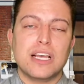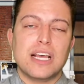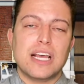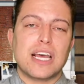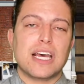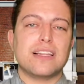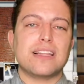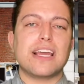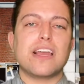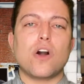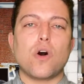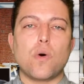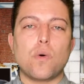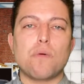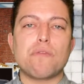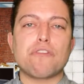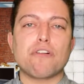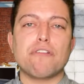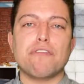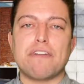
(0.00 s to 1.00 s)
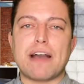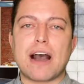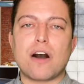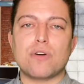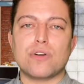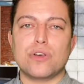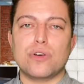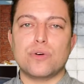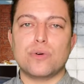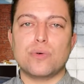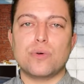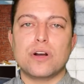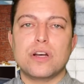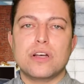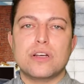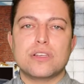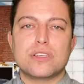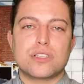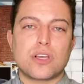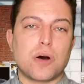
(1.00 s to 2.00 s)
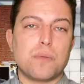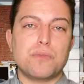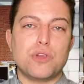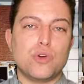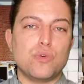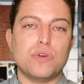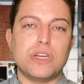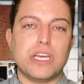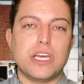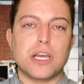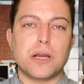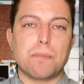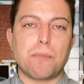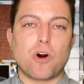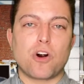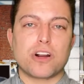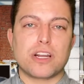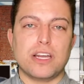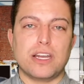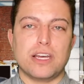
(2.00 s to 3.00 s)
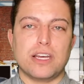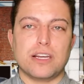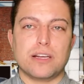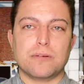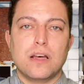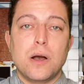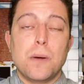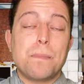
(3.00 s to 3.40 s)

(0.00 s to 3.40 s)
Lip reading: and they overvalue some unique marketing.